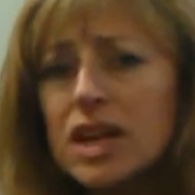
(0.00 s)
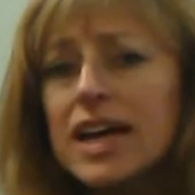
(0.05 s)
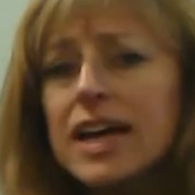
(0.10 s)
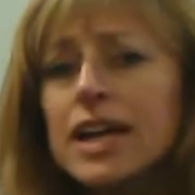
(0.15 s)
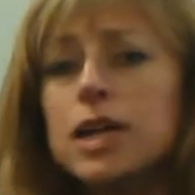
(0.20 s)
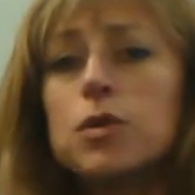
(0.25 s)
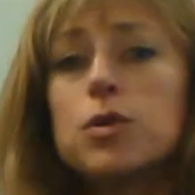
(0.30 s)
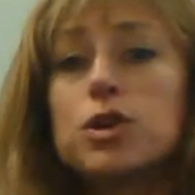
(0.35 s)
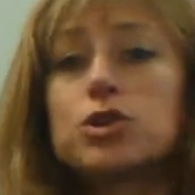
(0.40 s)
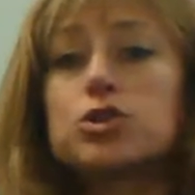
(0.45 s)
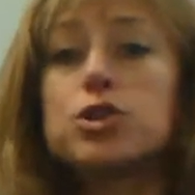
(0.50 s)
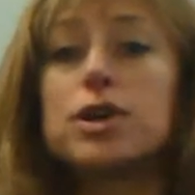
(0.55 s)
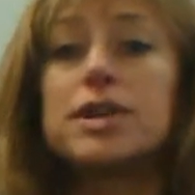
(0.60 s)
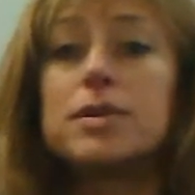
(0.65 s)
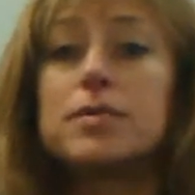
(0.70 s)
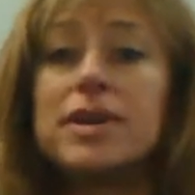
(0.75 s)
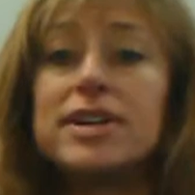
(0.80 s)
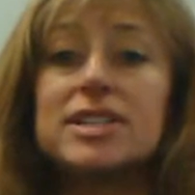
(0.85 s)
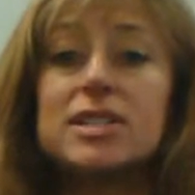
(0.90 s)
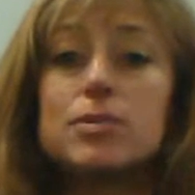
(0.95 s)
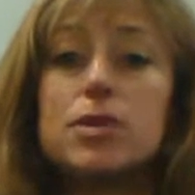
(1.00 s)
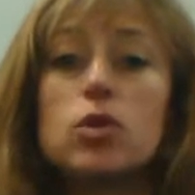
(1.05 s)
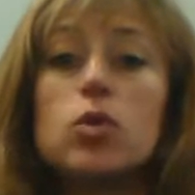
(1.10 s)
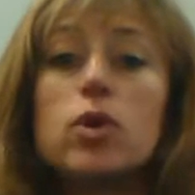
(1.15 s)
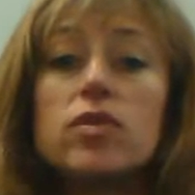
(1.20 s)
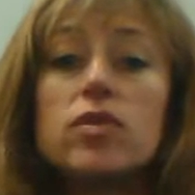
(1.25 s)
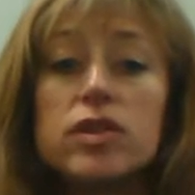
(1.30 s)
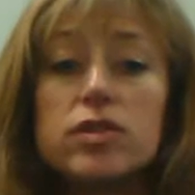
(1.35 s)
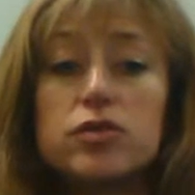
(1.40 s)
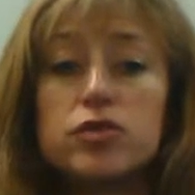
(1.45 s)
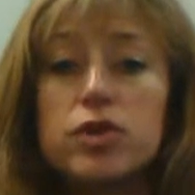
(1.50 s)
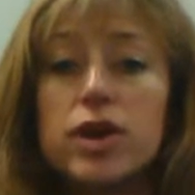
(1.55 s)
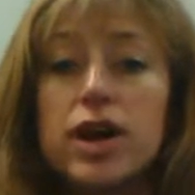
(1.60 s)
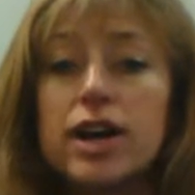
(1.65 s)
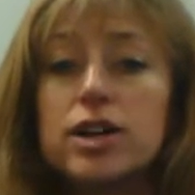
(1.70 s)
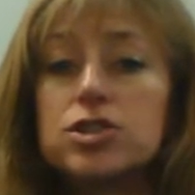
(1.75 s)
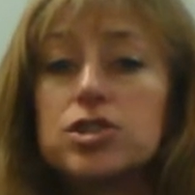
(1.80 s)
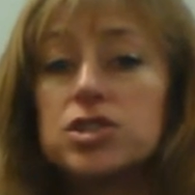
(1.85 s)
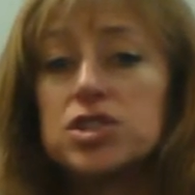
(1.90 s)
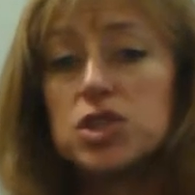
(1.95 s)
Now we're going to try to make some equivalent
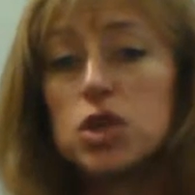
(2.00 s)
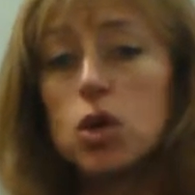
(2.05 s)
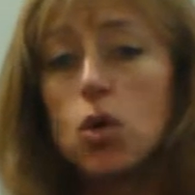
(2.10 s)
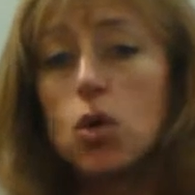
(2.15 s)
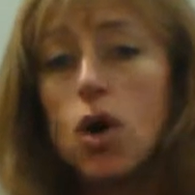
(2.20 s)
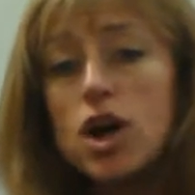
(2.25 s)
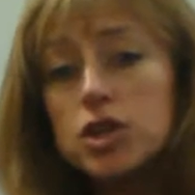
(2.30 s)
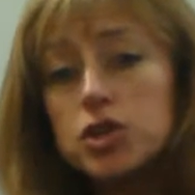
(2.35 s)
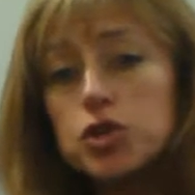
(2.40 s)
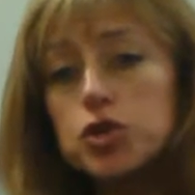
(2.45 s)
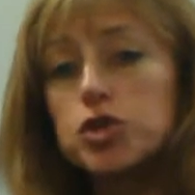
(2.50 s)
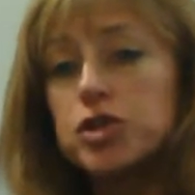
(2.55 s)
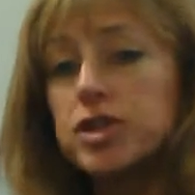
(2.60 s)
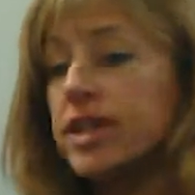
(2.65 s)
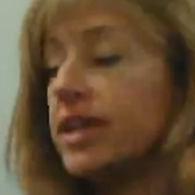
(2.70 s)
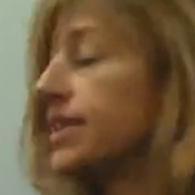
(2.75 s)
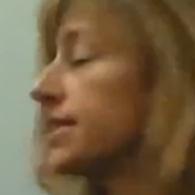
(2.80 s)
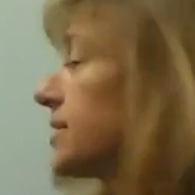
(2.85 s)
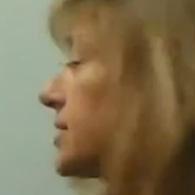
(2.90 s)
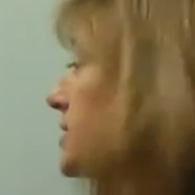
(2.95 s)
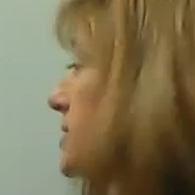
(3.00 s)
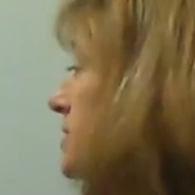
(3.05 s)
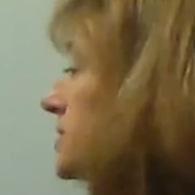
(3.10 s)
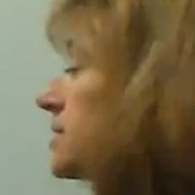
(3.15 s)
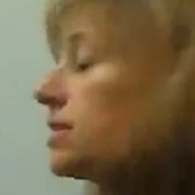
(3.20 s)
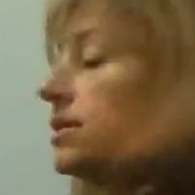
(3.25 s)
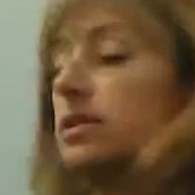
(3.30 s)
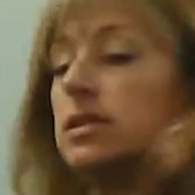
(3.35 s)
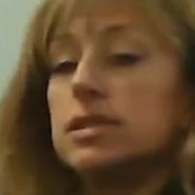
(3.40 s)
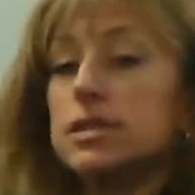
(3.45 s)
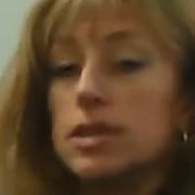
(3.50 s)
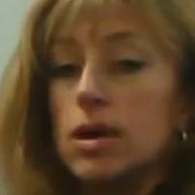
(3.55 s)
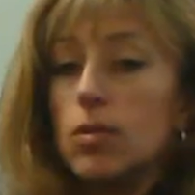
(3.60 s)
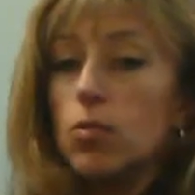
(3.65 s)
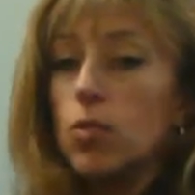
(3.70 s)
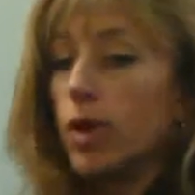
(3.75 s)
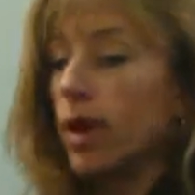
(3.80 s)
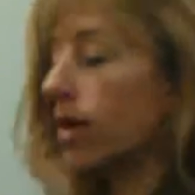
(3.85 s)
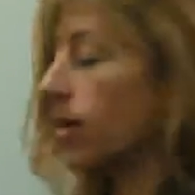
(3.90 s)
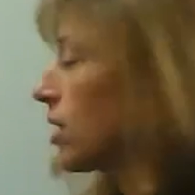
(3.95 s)
fractions. So underneath this,
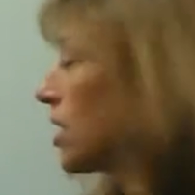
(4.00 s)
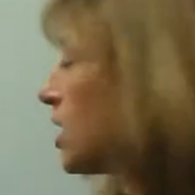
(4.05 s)
somewhere,